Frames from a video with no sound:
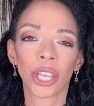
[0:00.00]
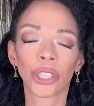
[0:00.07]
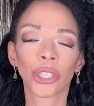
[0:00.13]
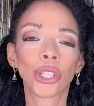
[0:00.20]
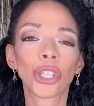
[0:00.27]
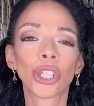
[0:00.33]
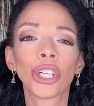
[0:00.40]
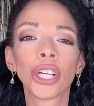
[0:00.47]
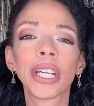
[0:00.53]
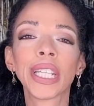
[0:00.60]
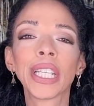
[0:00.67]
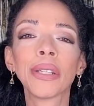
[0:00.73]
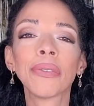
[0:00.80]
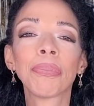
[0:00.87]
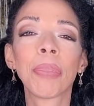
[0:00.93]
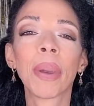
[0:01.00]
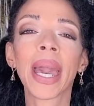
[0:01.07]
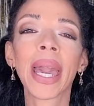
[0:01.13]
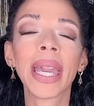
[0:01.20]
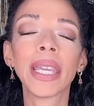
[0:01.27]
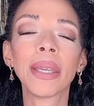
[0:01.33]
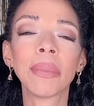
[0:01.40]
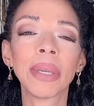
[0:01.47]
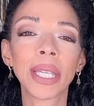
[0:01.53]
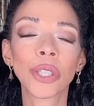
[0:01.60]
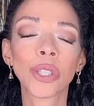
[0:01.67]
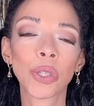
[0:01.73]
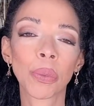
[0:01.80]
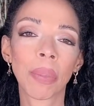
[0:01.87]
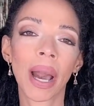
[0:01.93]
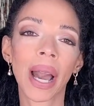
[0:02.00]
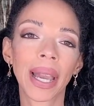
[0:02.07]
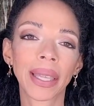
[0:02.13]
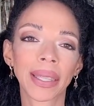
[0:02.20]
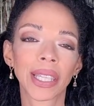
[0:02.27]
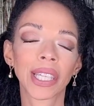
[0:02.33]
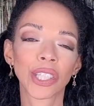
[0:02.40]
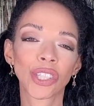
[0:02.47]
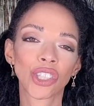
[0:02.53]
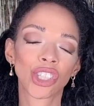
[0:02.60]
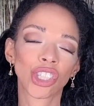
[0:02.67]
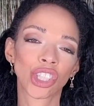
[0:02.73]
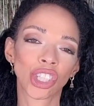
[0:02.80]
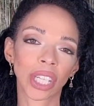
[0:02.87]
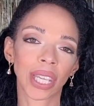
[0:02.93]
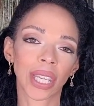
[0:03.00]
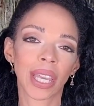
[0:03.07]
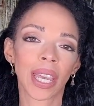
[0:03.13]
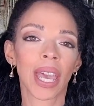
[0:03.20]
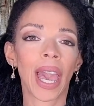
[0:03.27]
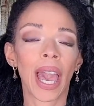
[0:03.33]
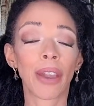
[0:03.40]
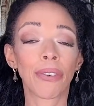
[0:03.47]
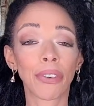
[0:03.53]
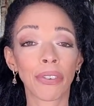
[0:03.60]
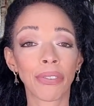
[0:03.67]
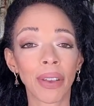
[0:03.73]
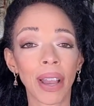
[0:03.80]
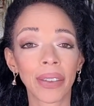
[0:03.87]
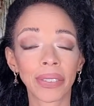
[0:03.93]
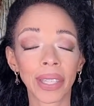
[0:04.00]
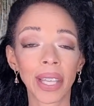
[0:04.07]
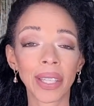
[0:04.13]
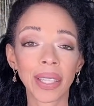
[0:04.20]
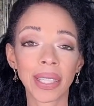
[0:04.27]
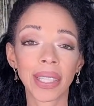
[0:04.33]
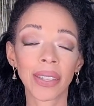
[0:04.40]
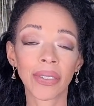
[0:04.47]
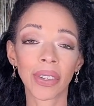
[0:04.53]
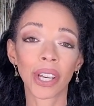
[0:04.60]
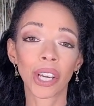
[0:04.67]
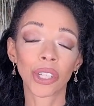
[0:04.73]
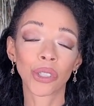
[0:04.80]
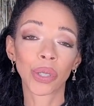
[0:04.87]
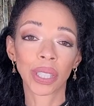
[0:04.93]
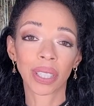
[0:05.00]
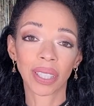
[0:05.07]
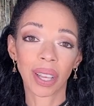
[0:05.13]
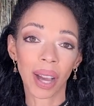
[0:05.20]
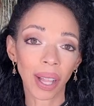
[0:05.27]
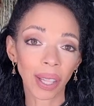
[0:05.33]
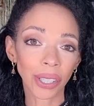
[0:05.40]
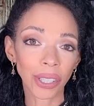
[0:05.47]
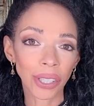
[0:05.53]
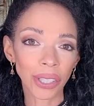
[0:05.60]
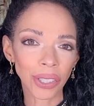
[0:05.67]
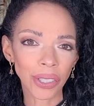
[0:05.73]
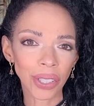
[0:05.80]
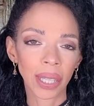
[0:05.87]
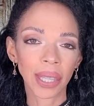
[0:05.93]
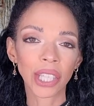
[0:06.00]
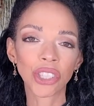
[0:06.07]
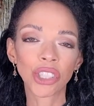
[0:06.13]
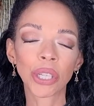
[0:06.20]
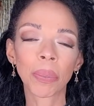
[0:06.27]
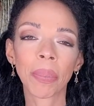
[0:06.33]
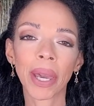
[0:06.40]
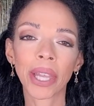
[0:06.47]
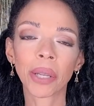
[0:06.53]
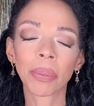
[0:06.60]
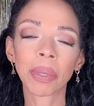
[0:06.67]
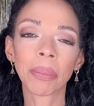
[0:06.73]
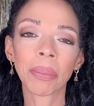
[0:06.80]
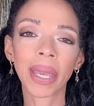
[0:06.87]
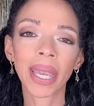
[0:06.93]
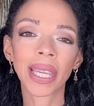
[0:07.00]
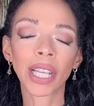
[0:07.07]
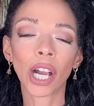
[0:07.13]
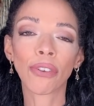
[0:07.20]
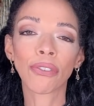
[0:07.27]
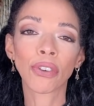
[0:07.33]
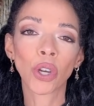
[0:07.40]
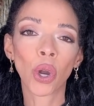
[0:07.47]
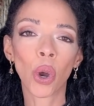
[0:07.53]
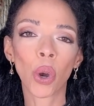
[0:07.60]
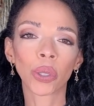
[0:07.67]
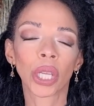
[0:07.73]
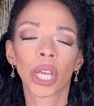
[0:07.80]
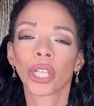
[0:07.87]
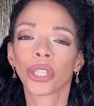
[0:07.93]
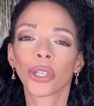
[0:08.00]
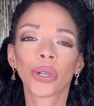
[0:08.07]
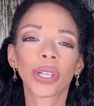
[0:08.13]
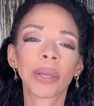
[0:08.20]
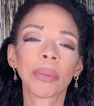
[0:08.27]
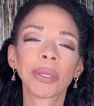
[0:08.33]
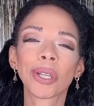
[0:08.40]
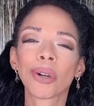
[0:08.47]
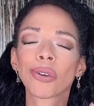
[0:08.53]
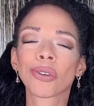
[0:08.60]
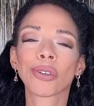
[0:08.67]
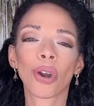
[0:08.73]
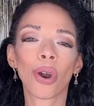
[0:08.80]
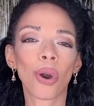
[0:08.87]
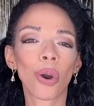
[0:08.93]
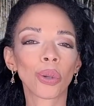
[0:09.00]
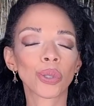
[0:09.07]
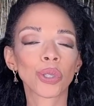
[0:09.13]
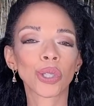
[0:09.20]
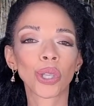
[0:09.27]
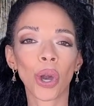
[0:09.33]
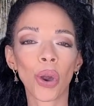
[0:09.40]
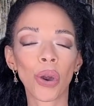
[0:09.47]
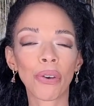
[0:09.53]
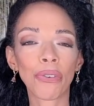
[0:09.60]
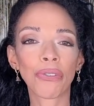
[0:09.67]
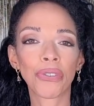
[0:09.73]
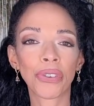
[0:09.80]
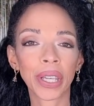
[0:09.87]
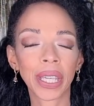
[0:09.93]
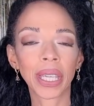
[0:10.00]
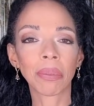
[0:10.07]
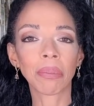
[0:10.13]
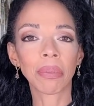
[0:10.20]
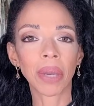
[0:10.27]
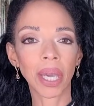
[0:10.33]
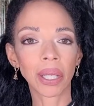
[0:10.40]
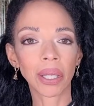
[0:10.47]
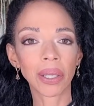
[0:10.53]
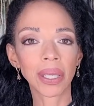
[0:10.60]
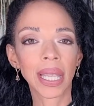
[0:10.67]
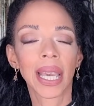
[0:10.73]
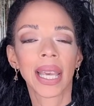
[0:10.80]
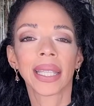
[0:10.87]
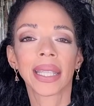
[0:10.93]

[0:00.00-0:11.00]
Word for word: You couldn't pay me to buy this shit. And for $5,700, this should better be made of gold. Don't give me no gold tone freaking metals.